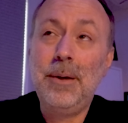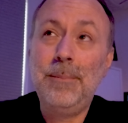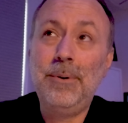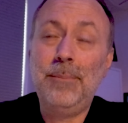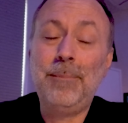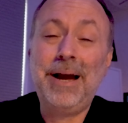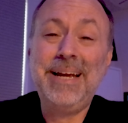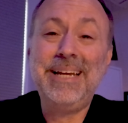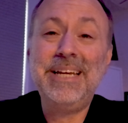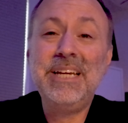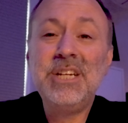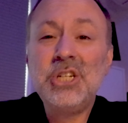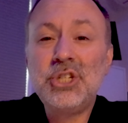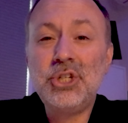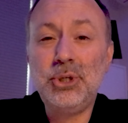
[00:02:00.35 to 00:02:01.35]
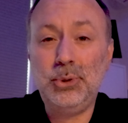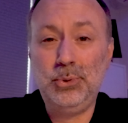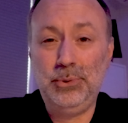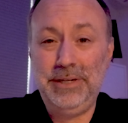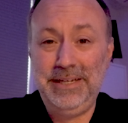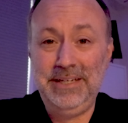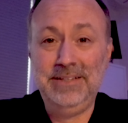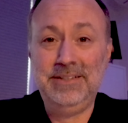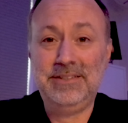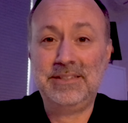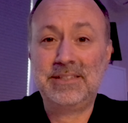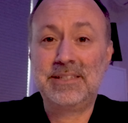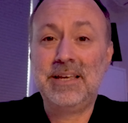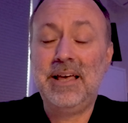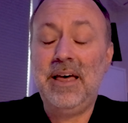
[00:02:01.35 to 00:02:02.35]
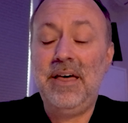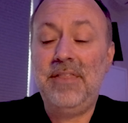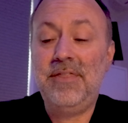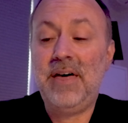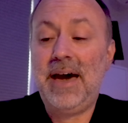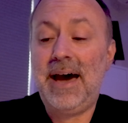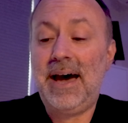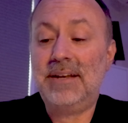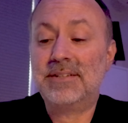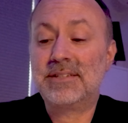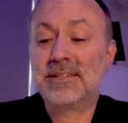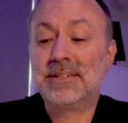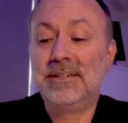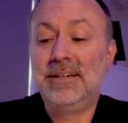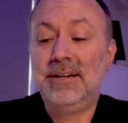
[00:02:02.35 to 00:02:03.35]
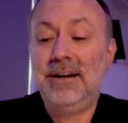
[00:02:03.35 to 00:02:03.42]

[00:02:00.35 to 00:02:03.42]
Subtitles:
But my issue is that,